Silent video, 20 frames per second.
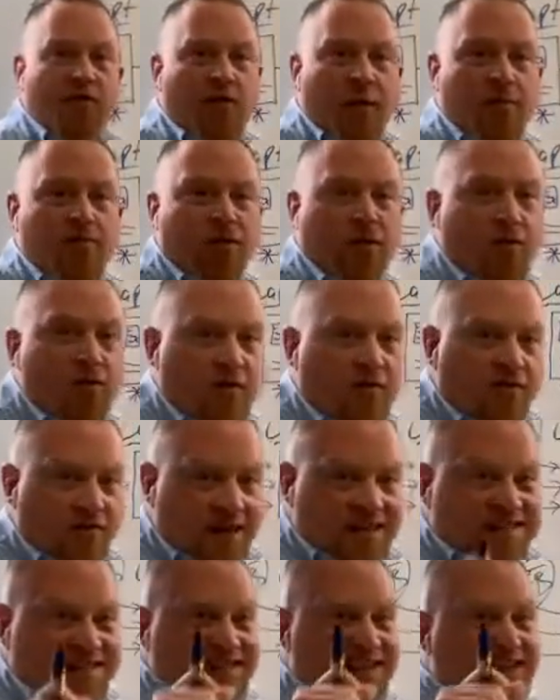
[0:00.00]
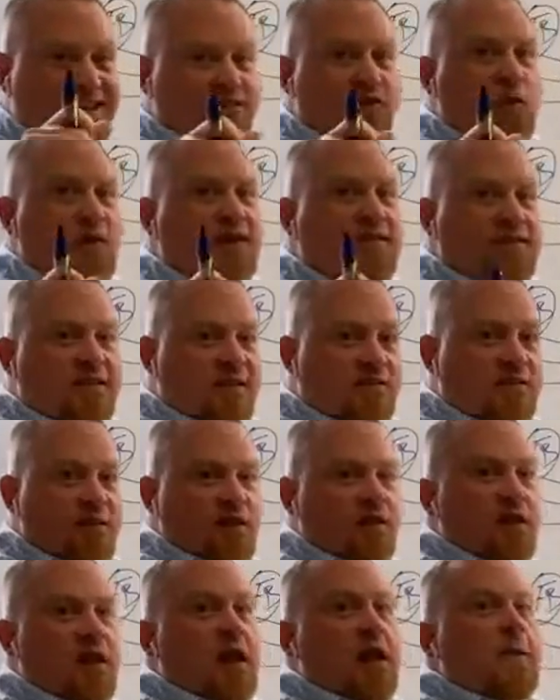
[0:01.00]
till I'm blue in the face. I'm going to give you a different